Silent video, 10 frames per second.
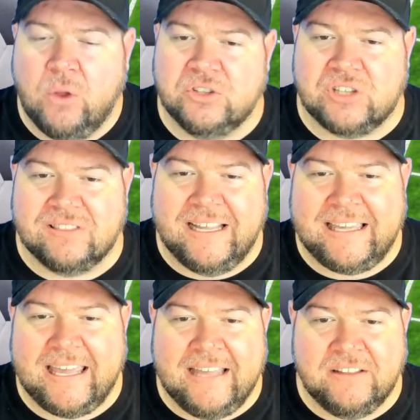There's a
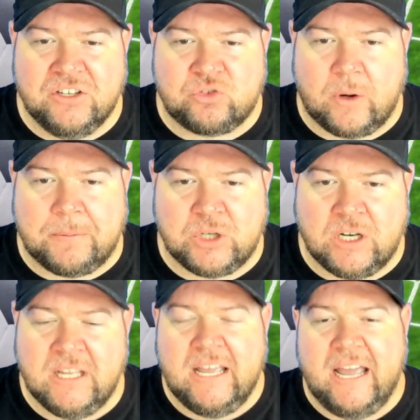link in the
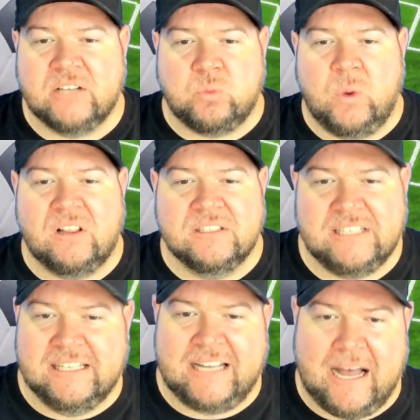description as well as
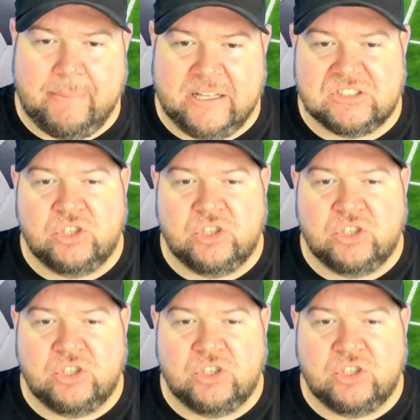in the comments.